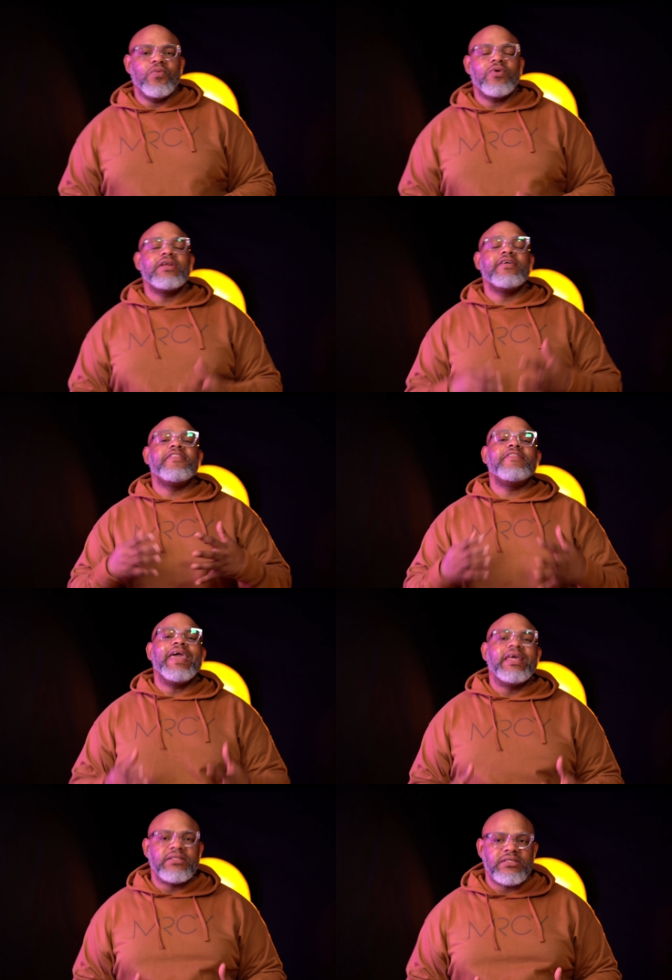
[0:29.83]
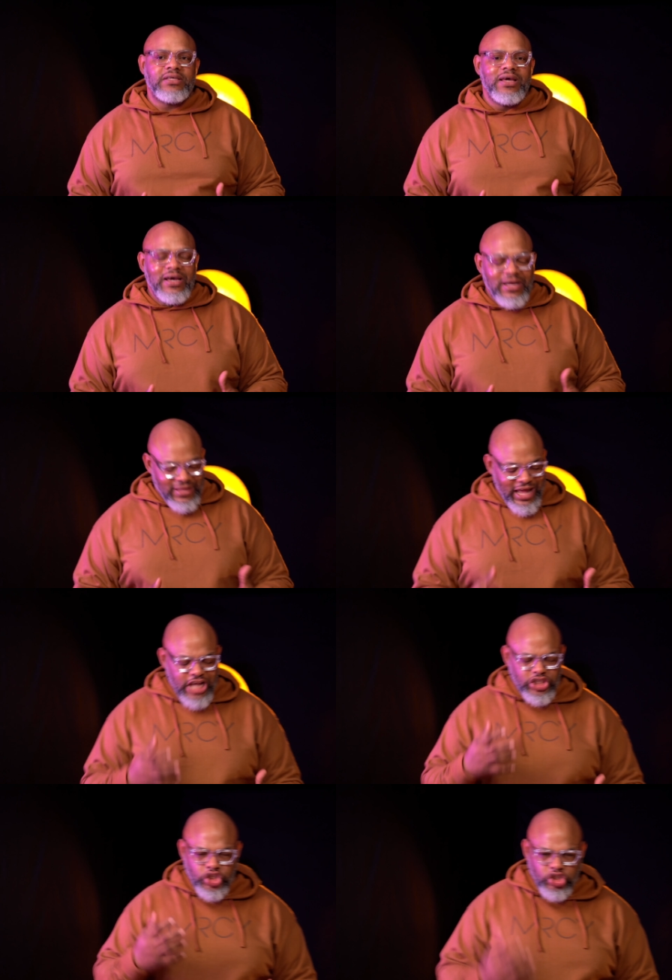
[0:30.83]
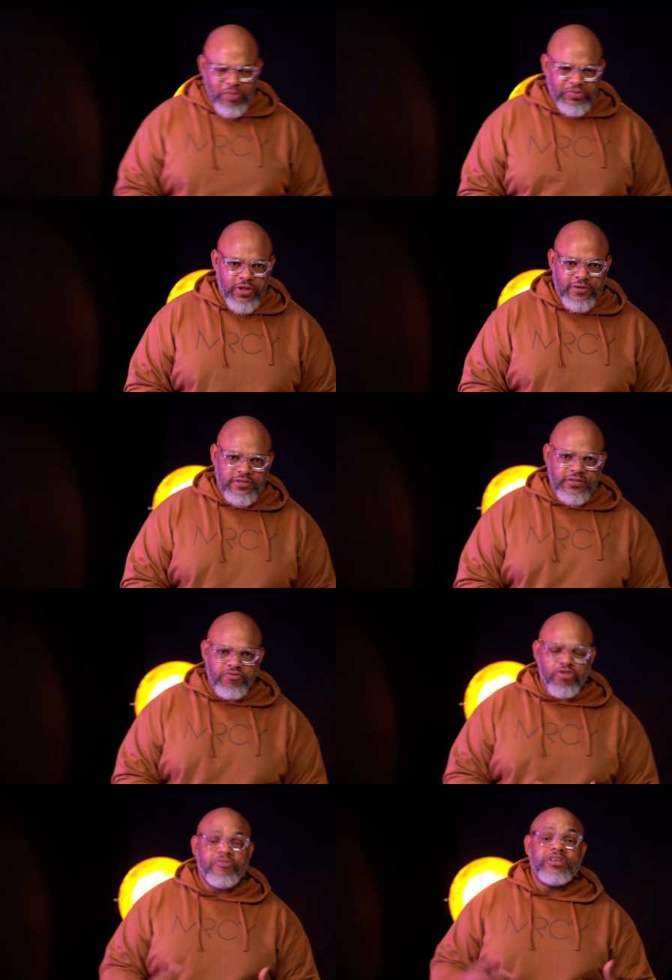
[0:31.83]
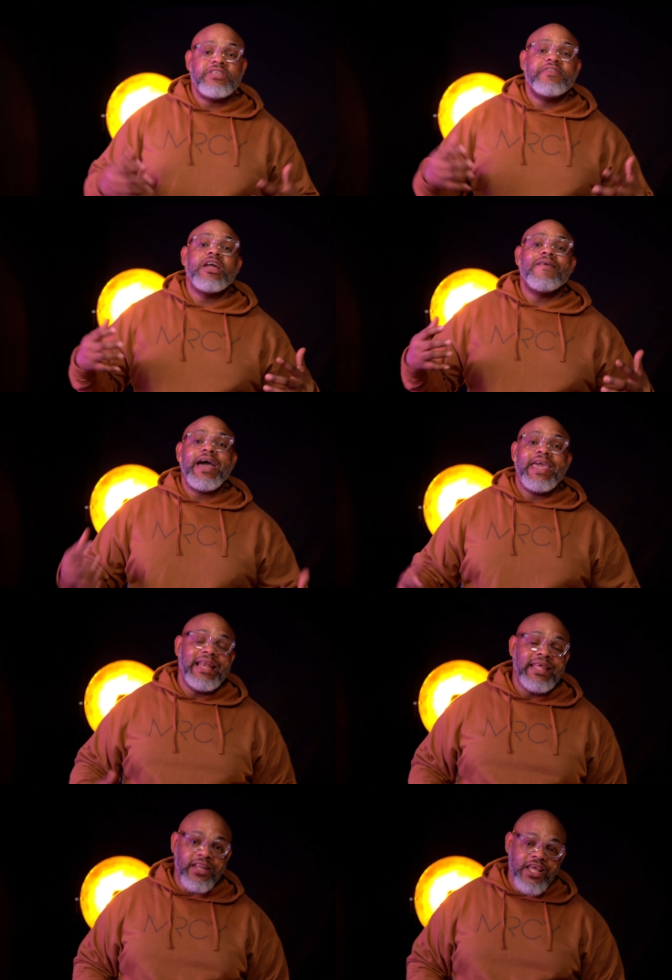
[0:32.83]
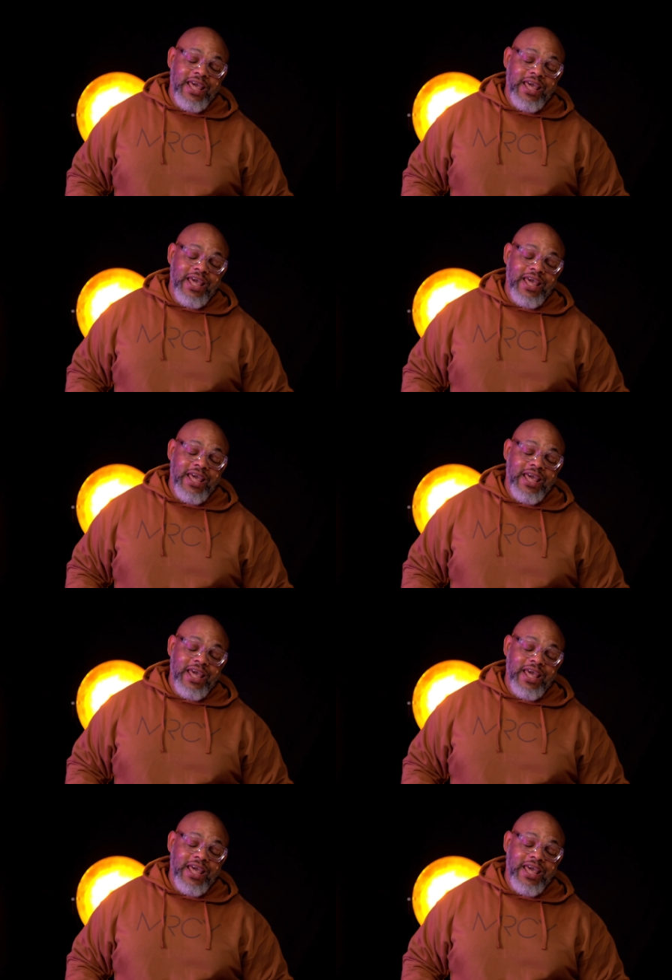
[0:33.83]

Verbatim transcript: What are the things that have stopped us from receiving our healing?